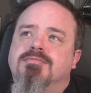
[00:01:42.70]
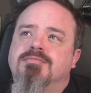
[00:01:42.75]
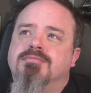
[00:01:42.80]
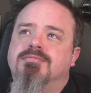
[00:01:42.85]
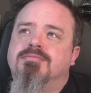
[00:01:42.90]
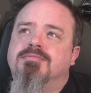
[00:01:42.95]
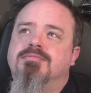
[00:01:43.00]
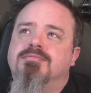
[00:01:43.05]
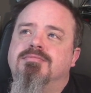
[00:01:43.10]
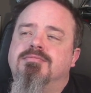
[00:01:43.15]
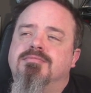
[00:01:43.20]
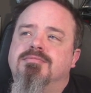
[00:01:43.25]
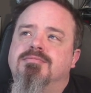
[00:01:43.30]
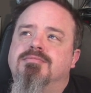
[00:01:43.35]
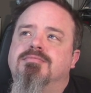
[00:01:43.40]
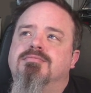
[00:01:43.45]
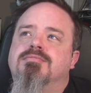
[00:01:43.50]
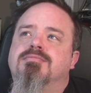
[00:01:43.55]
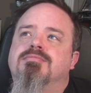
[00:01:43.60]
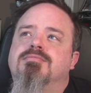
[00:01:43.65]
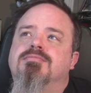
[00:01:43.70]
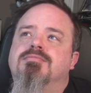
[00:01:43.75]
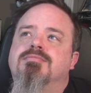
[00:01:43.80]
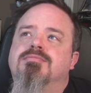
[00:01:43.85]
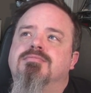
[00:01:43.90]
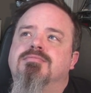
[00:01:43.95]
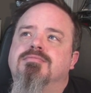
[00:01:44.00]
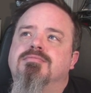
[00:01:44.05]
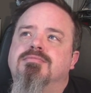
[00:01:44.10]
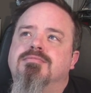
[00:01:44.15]

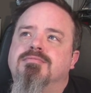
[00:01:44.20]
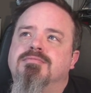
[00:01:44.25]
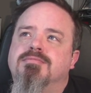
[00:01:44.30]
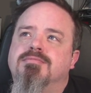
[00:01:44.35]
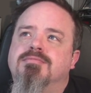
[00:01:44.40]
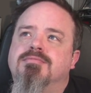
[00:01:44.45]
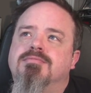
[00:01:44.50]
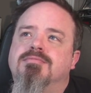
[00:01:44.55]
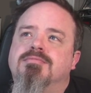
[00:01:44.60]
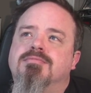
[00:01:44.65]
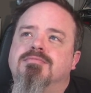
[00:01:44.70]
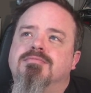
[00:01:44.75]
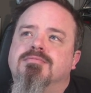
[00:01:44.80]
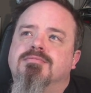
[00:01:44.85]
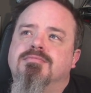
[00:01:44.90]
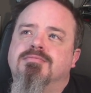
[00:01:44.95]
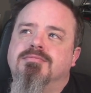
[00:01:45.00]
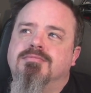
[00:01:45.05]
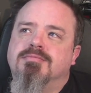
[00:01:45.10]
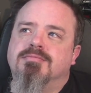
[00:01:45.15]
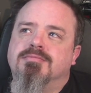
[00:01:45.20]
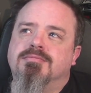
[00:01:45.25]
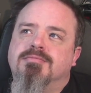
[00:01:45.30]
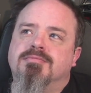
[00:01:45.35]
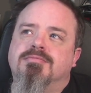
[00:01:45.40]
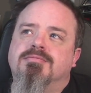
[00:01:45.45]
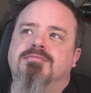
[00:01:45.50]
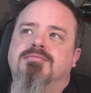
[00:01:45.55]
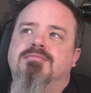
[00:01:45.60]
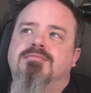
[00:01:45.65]

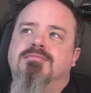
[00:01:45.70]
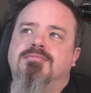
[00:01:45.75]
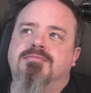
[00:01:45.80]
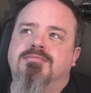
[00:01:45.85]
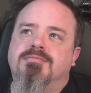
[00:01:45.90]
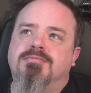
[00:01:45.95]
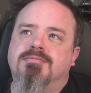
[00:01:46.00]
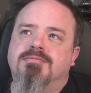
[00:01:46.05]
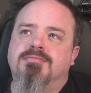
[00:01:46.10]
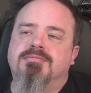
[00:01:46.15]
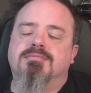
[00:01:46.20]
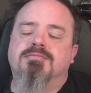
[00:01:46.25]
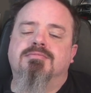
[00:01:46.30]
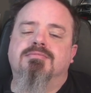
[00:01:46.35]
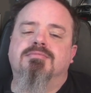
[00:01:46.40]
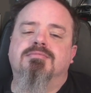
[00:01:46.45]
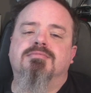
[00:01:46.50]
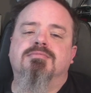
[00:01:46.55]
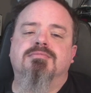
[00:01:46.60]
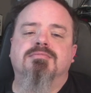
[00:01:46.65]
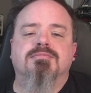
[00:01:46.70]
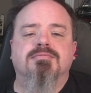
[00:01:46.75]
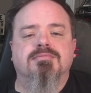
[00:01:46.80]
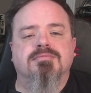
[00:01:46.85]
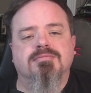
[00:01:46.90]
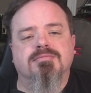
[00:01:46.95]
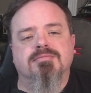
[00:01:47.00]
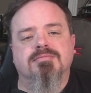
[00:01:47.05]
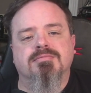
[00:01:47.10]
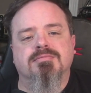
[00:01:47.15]

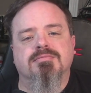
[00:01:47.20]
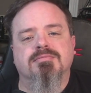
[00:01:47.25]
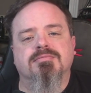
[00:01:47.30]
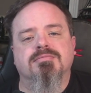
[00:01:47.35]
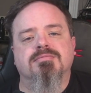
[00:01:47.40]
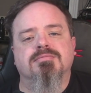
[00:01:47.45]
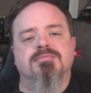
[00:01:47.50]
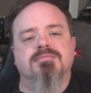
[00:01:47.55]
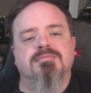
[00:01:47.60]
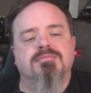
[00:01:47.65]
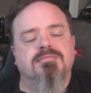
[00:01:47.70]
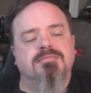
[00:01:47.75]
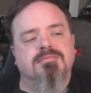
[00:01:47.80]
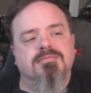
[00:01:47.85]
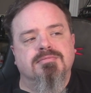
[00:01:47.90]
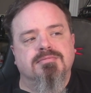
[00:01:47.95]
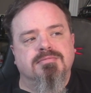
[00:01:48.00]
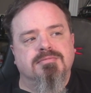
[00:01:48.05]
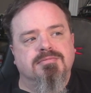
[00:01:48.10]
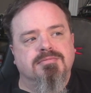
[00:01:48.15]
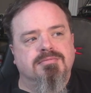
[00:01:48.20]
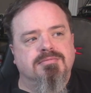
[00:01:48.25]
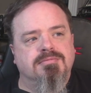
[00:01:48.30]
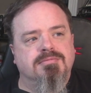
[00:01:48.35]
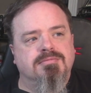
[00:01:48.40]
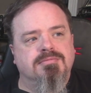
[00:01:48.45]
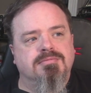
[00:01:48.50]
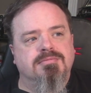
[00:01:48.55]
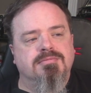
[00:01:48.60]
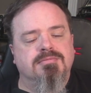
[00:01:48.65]
(not speaking)